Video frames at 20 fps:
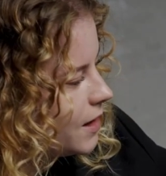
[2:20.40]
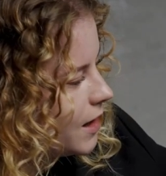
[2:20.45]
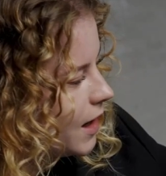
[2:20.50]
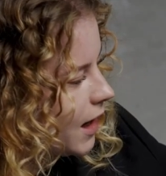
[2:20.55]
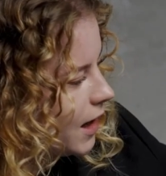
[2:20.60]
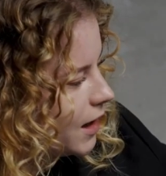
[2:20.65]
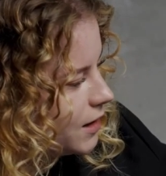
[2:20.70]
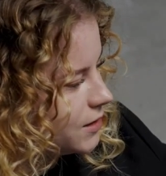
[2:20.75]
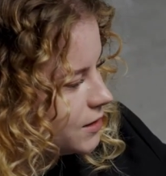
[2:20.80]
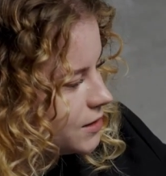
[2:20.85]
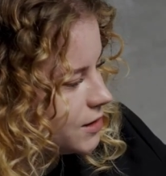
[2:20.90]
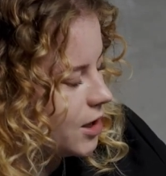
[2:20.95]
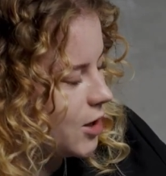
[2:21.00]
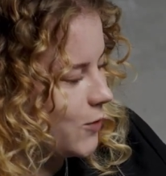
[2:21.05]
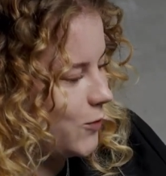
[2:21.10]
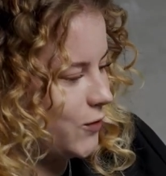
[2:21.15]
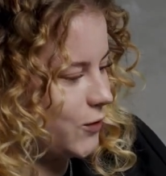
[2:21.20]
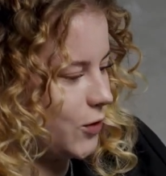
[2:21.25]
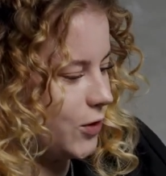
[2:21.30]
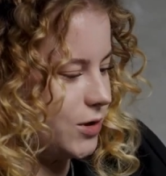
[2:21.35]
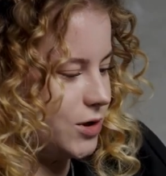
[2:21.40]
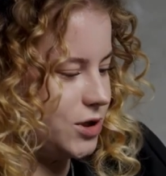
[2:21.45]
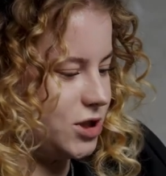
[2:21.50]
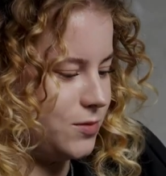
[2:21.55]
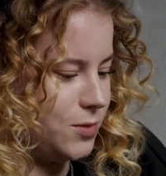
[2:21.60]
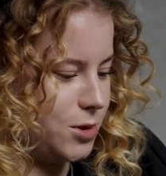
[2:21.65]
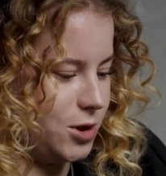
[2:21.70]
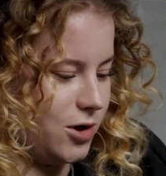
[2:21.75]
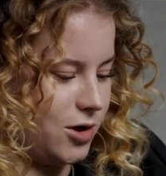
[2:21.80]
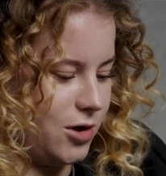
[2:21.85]
And we've got the
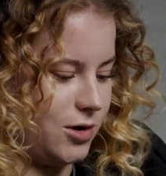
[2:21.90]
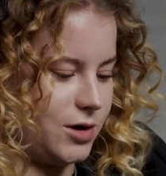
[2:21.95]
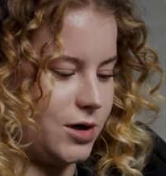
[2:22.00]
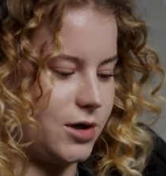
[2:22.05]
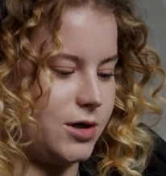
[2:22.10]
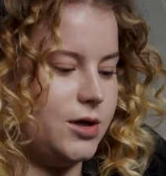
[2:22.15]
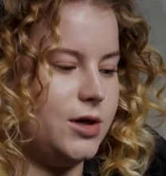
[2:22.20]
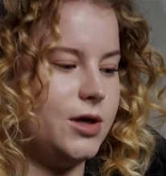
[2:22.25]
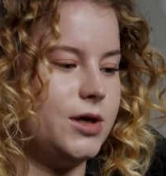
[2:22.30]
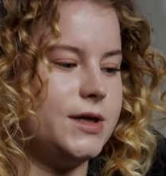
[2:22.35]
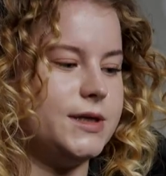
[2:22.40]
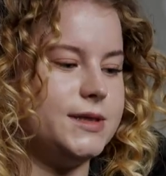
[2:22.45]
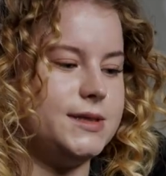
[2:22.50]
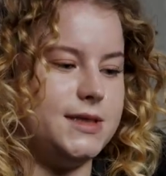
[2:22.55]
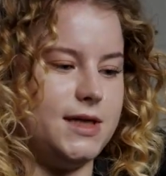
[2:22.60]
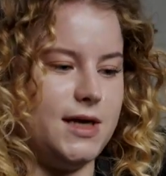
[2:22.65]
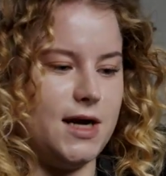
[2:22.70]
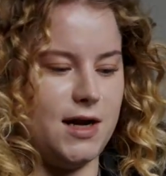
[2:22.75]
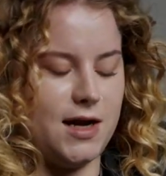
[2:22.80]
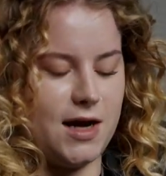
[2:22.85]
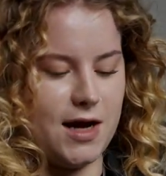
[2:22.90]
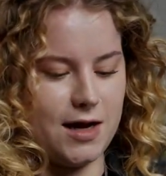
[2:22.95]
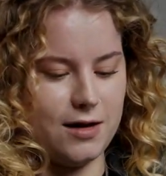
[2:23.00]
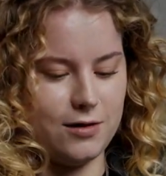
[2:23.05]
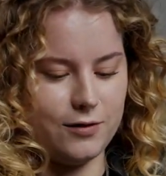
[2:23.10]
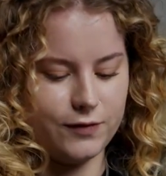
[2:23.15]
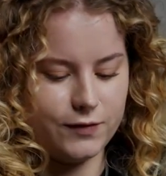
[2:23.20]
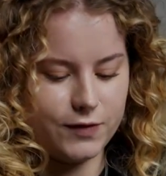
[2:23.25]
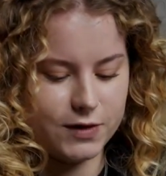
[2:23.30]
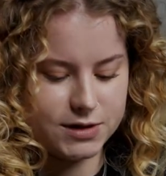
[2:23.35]
Gymshark
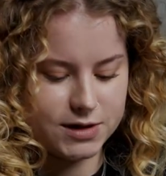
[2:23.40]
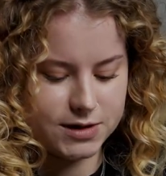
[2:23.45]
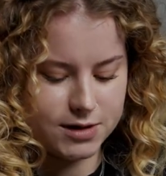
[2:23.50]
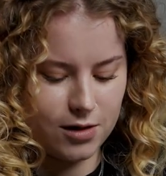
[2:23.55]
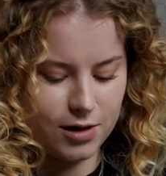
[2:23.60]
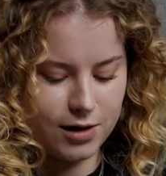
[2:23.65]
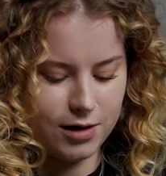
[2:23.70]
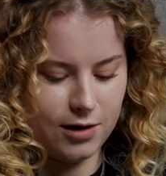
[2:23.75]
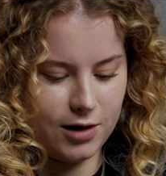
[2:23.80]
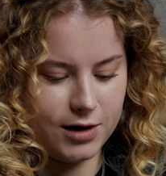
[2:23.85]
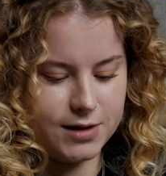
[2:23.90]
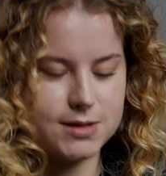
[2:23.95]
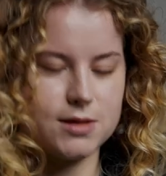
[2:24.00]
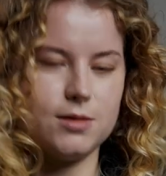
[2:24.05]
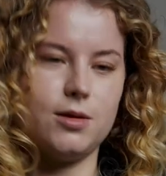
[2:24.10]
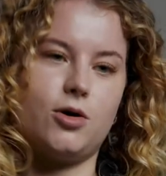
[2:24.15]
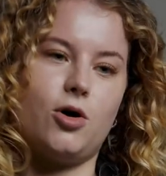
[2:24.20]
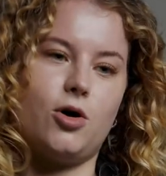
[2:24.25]
DNA of the design lines and the